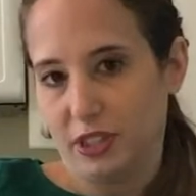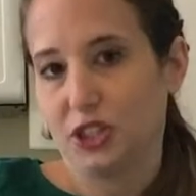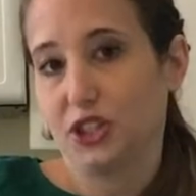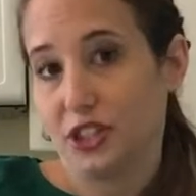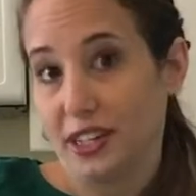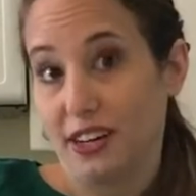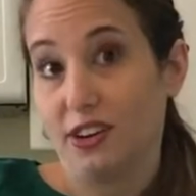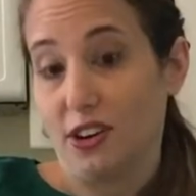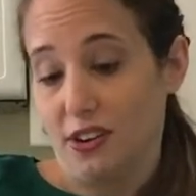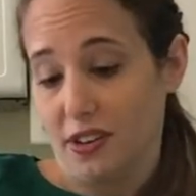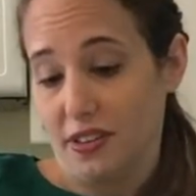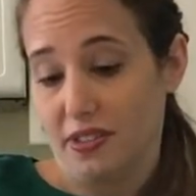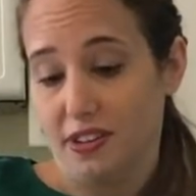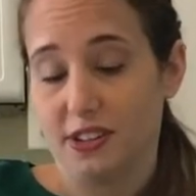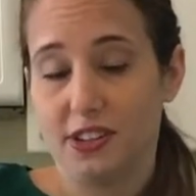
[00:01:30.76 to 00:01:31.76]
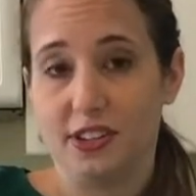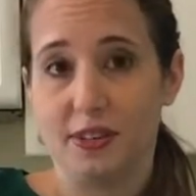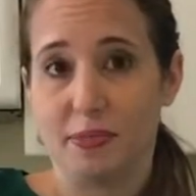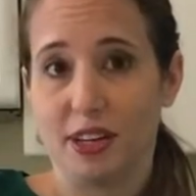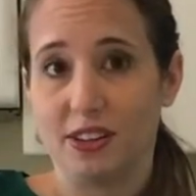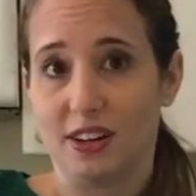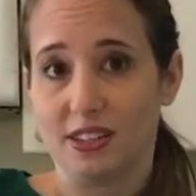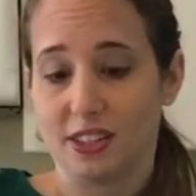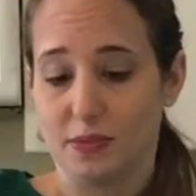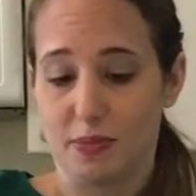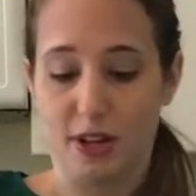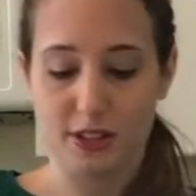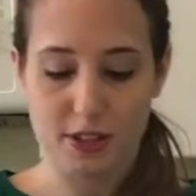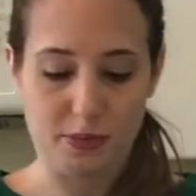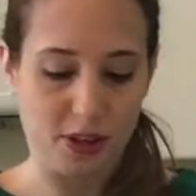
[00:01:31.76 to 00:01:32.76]
Make sure you get all in there so you can make lots of
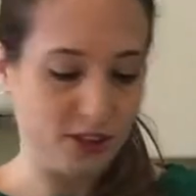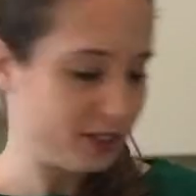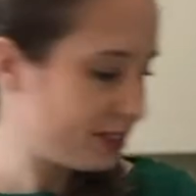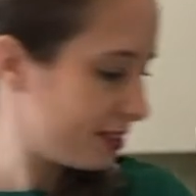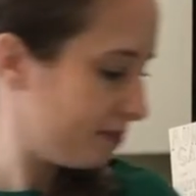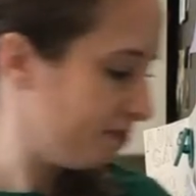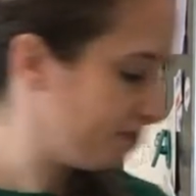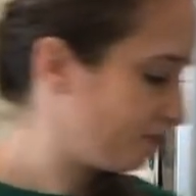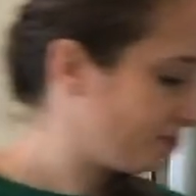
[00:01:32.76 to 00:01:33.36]
lots of balls.